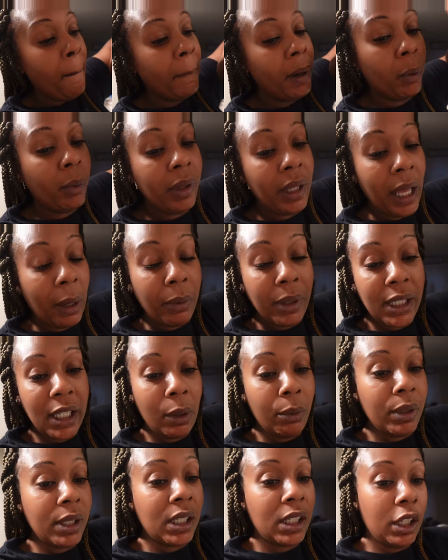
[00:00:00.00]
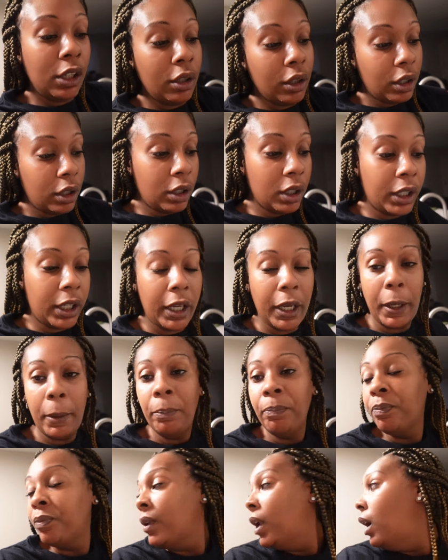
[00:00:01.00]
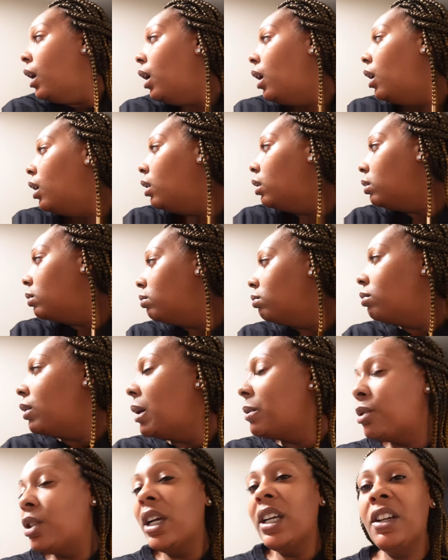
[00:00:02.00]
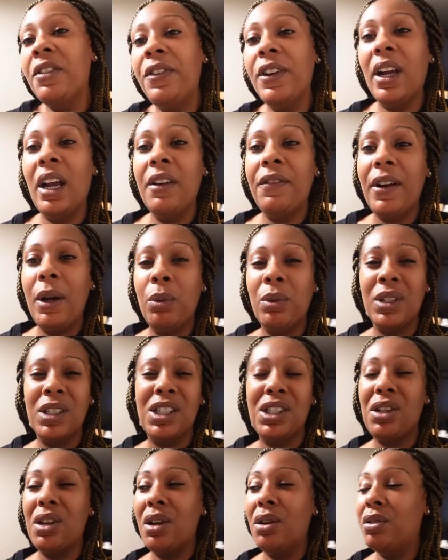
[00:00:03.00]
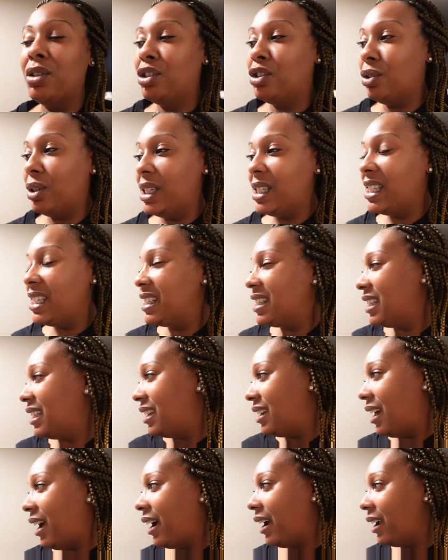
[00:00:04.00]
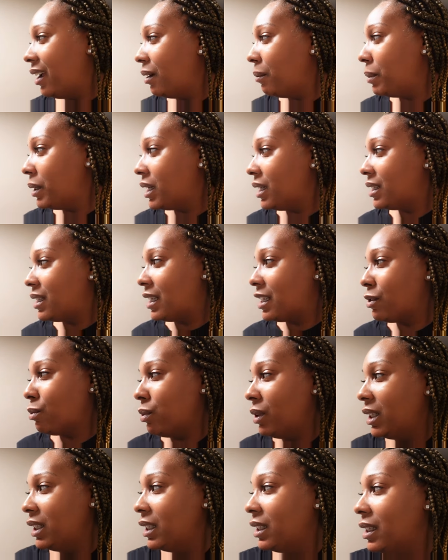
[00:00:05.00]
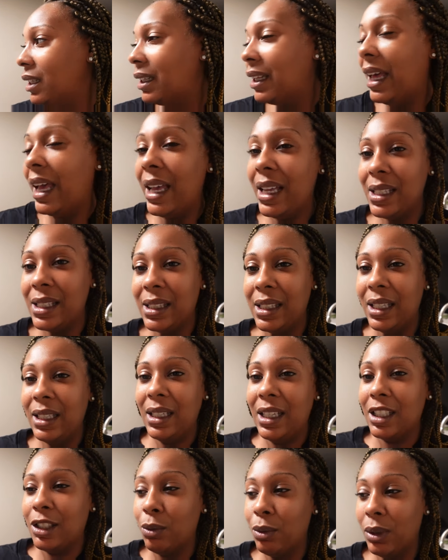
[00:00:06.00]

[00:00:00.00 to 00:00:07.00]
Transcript: But like we said, we still cooking. I'm trying to figure out if I want to start on the dressing tonight, because that's really the last thing that's